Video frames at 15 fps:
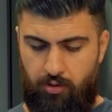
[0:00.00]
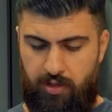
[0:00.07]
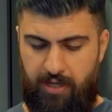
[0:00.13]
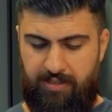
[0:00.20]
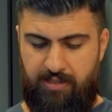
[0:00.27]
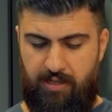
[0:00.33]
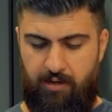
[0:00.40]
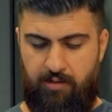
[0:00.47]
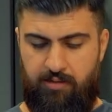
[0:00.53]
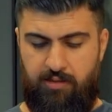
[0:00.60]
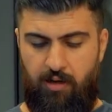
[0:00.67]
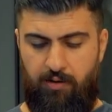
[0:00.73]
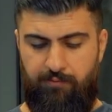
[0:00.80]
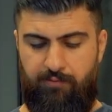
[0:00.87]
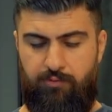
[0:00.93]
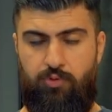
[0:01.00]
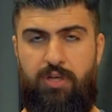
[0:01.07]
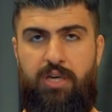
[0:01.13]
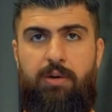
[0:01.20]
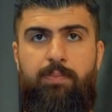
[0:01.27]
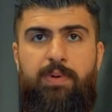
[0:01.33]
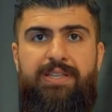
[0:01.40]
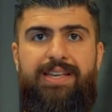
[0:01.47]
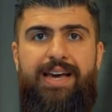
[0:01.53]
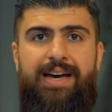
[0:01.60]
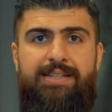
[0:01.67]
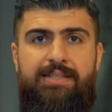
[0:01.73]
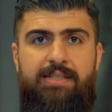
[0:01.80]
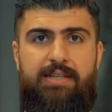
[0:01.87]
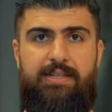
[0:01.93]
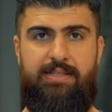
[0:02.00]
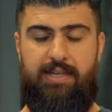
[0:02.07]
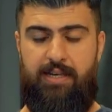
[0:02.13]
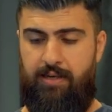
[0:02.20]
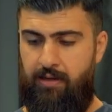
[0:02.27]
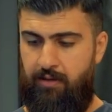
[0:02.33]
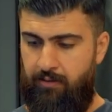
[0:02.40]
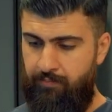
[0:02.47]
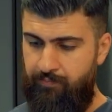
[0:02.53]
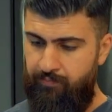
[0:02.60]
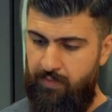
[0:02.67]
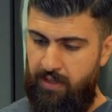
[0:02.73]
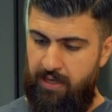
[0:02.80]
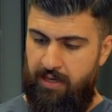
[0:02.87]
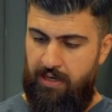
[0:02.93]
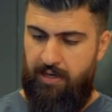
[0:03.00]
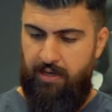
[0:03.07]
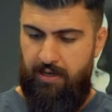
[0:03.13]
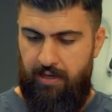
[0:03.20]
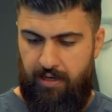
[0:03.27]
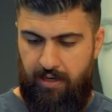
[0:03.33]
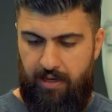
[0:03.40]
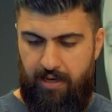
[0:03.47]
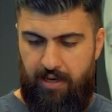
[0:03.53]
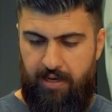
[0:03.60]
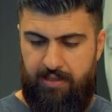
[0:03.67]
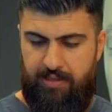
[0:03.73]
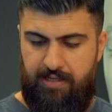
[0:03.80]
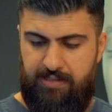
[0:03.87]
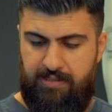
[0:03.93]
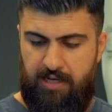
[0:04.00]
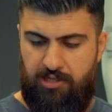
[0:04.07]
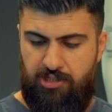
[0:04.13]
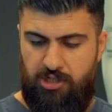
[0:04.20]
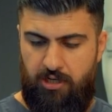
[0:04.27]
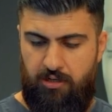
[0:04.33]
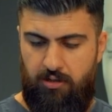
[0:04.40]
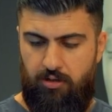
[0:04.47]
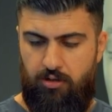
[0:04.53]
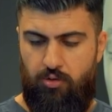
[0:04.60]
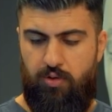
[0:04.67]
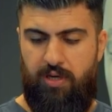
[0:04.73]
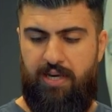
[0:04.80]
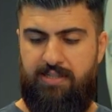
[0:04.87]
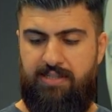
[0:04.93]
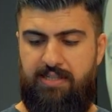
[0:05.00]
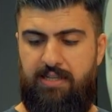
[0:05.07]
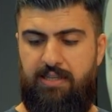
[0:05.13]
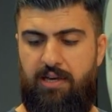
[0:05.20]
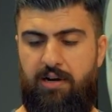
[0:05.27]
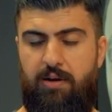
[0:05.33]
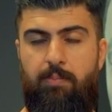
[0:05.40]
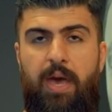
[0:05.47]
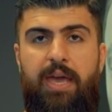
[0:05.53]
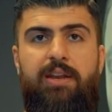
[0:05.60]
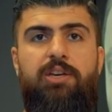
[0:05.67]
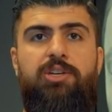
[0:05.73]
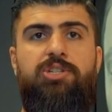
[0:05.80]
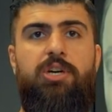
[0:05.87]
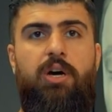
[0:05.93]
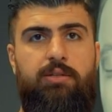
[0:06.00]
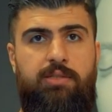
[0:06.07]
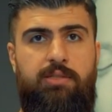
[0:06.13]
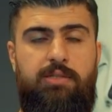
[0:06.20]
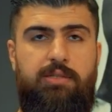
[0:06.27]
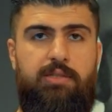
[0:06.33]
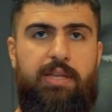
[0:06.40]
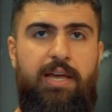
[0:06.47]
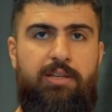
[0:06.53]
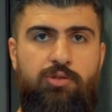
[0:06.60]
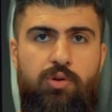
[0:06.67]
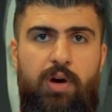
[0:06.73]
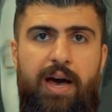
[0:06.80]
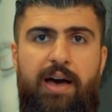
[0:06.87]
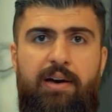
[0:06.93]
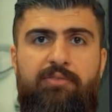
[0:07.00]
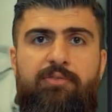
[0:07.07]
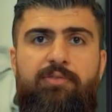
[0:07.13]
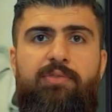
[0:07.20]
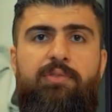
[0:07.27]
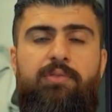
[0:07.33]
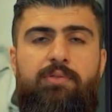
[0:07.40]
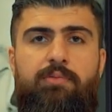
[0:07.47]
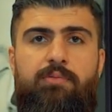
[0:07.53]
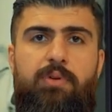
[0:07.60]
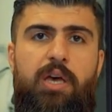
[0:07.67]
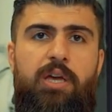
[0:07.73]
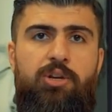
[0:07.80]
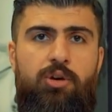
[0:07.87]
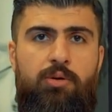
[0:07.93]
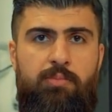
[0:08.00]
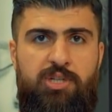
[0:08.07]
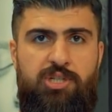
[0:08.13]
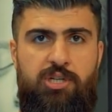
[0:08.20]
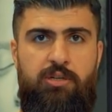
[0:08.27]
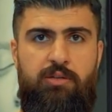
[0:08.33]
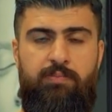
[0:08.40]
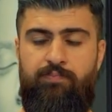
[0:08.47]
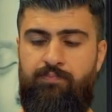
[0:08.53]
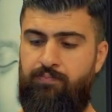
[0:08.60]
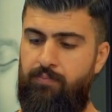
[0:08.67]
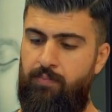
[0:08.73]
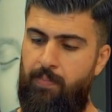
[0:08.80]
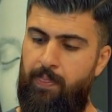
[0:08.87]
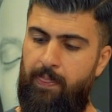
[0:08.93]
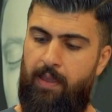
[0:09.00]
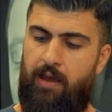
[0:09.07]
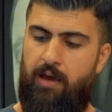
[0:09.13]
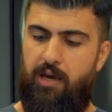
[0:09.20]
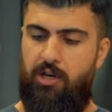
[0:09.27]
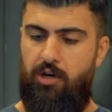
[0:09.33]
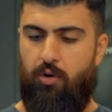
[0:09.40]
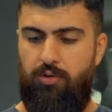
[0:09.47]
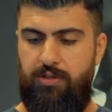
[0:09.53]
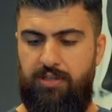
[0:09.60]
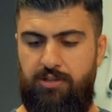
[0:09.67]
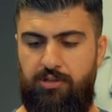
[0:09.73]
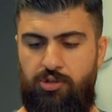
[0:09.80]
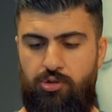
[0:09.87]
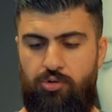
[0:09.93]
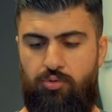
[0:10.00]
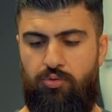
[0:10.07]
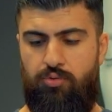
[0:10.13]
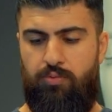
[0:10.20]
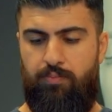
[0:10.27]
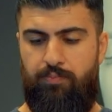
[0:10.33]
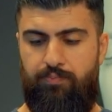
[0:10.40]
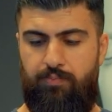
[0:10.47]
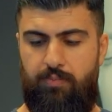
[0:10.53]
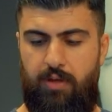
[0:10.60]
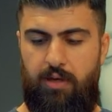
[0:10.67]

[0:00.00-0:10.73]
Or you can turn it off to keep it as single. In this section, you can see the remaining shots that you have in your machine. In order to